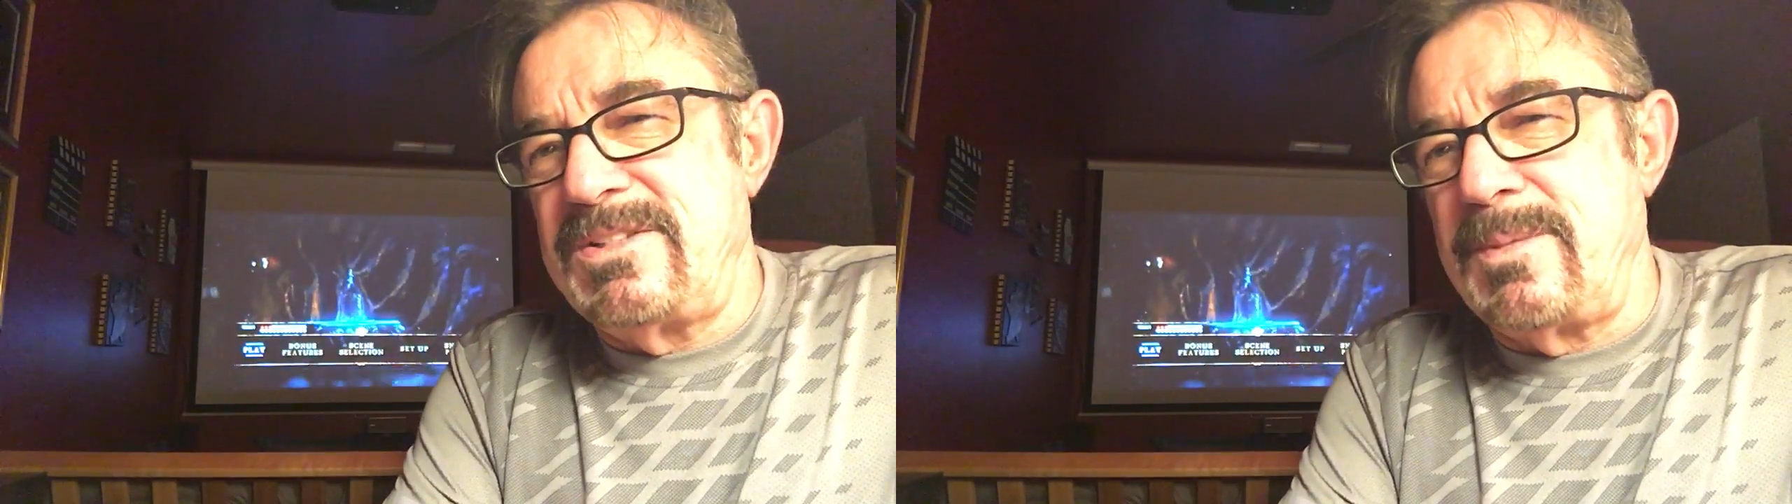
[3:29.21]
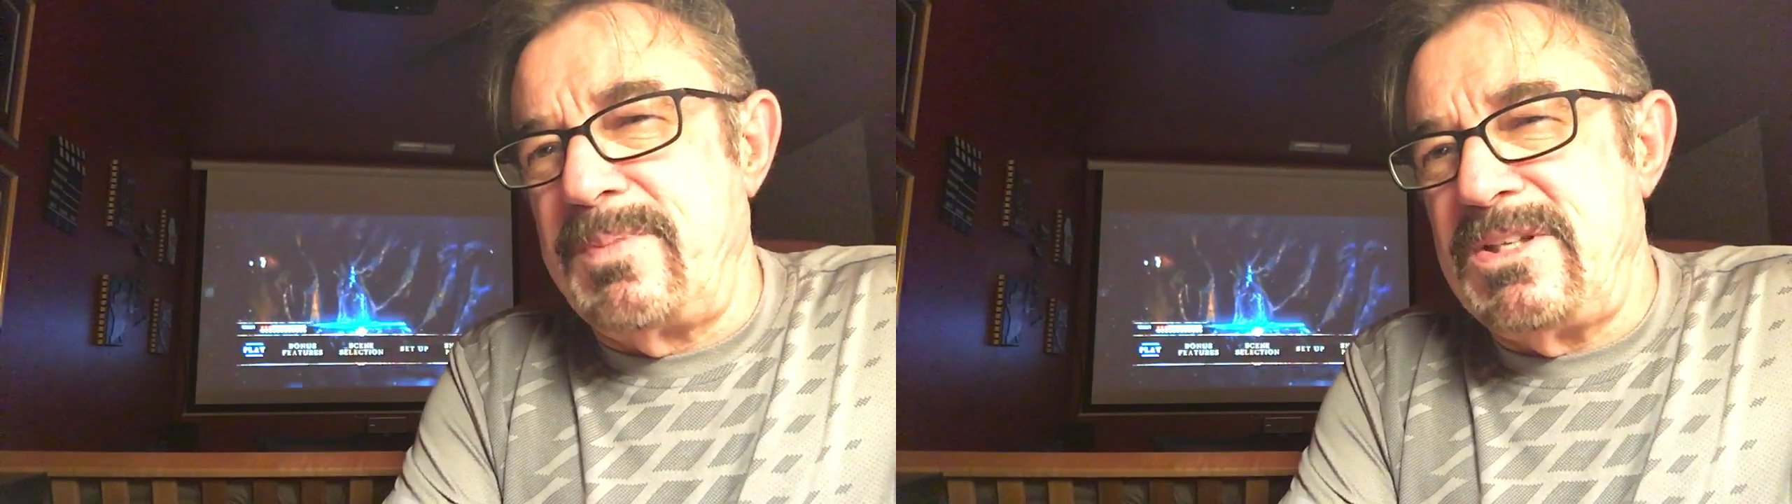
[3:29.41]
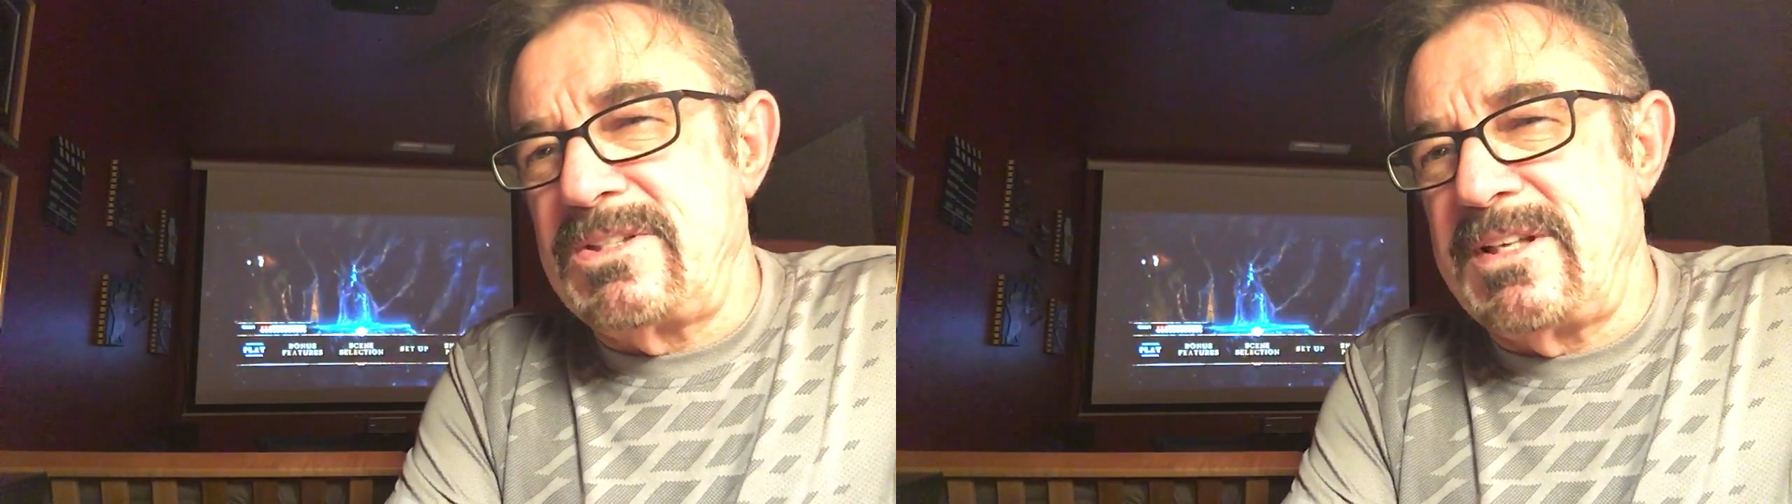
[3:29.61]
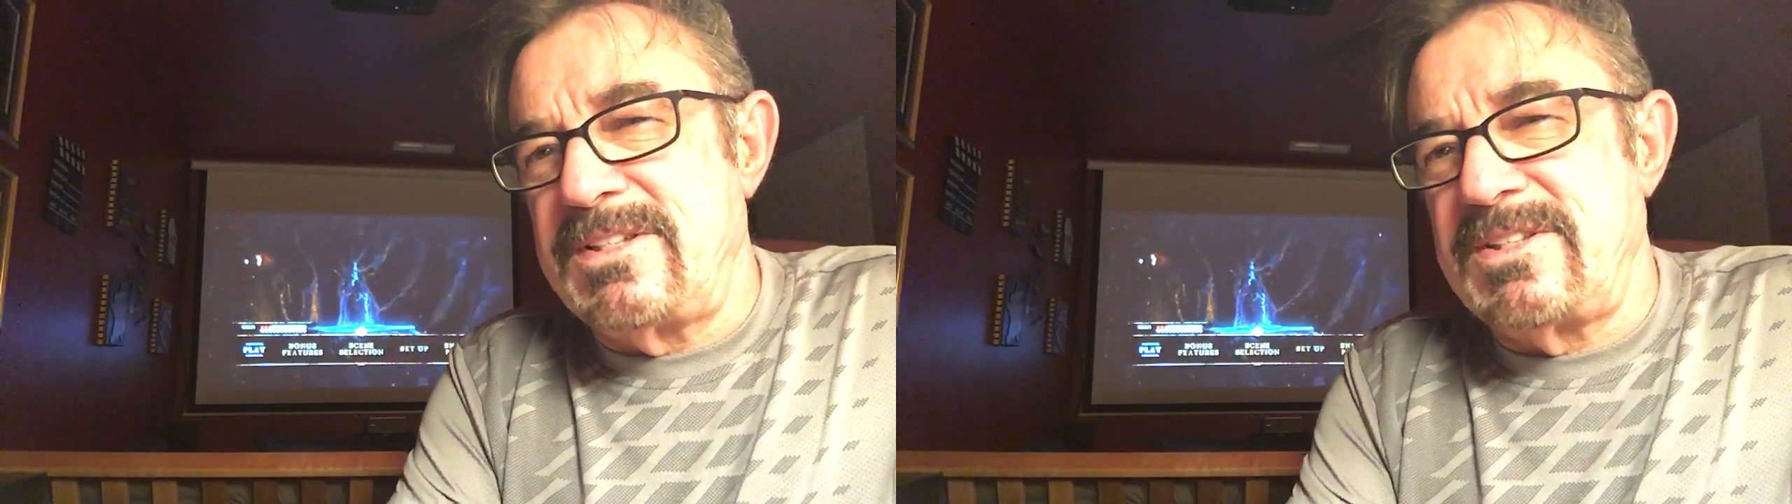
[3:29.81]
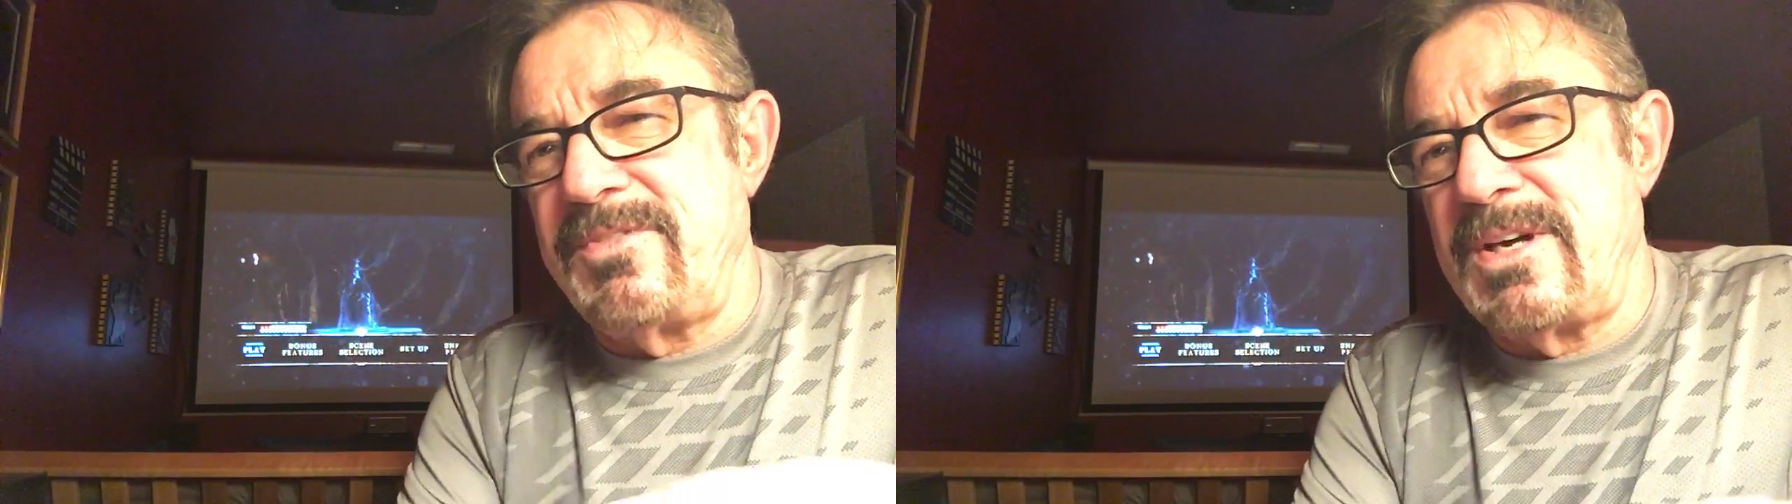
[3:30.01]
The Beast
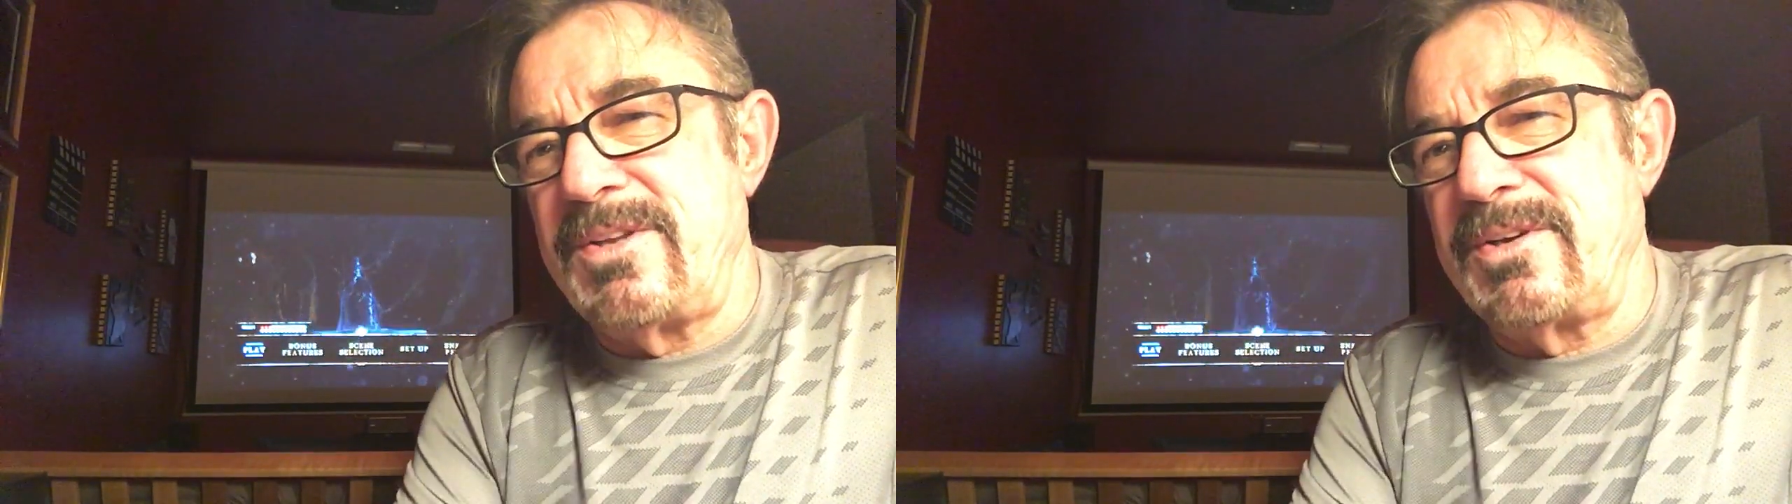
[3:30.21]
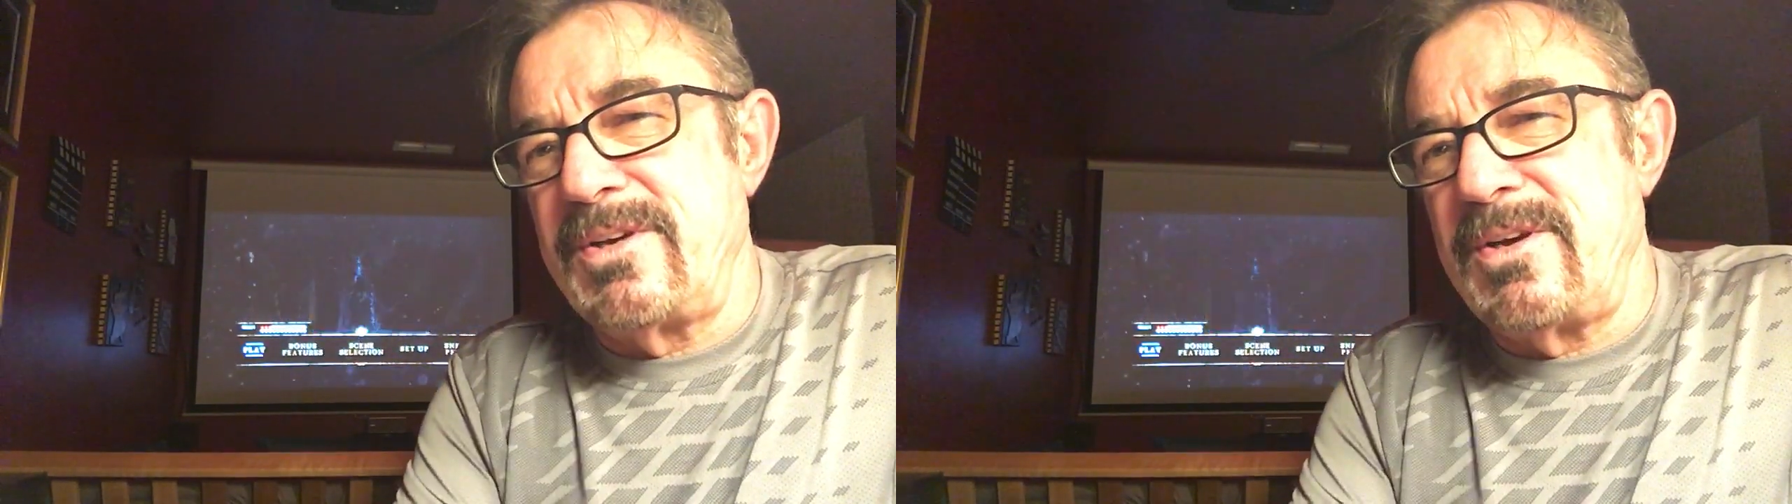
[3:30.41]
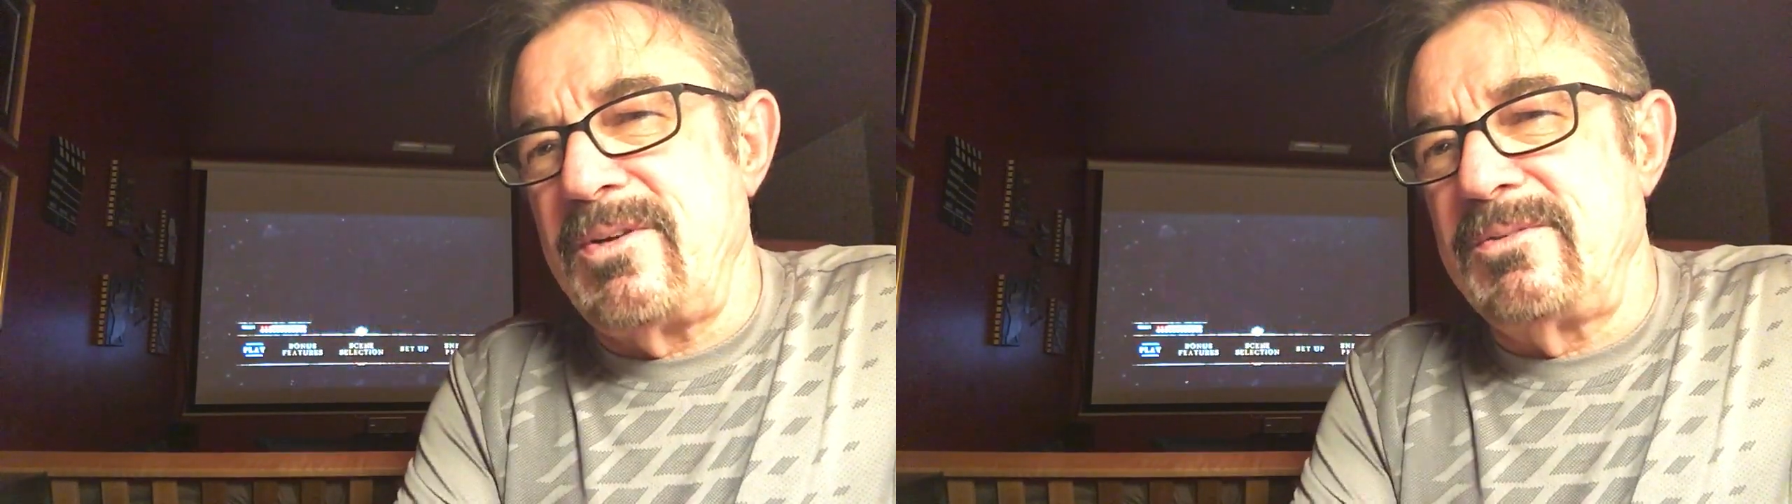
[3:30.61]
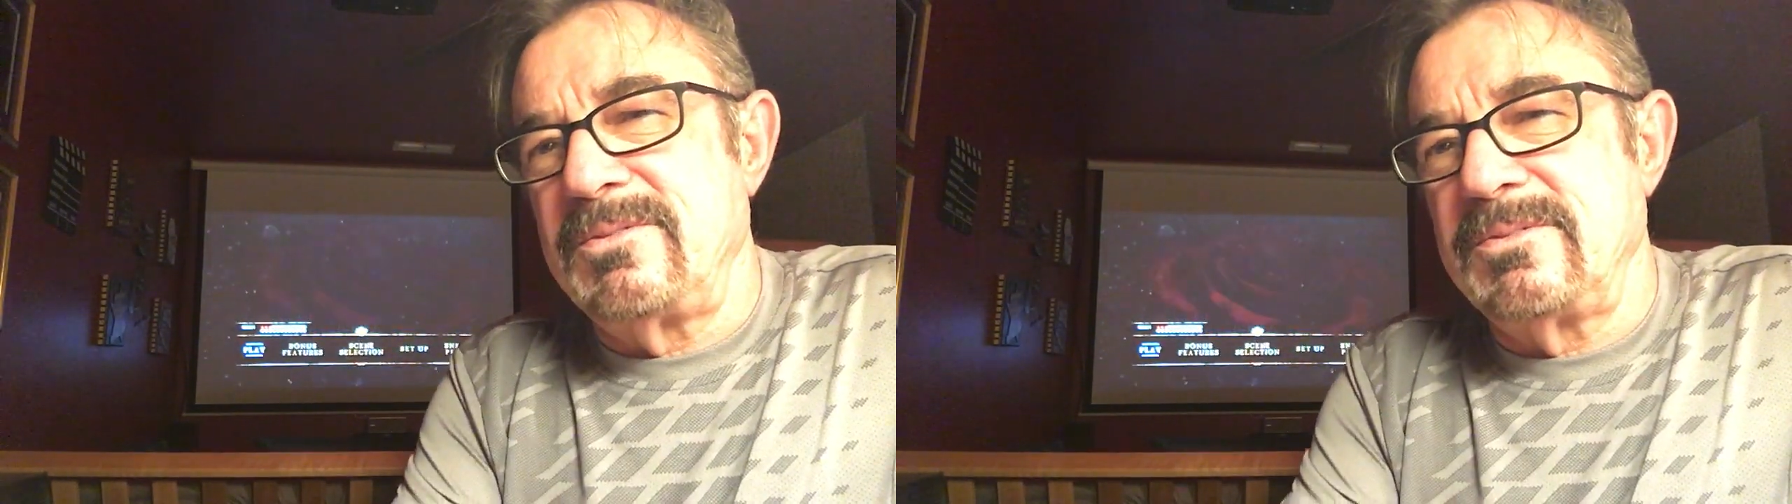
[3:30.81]
lets the father go.